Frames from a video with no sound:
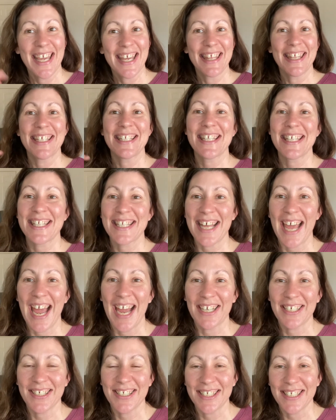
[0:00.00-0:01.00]
This is
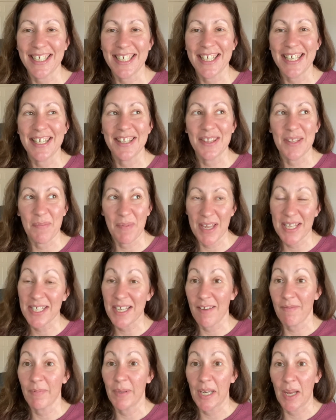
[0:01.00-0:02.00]
actually the best
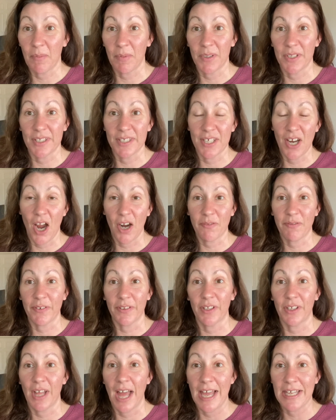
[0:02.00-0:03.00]
I've been able to talk for
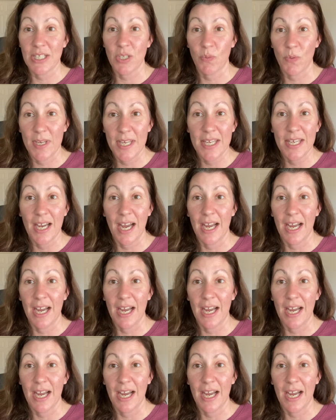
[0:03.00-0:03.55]
the last week.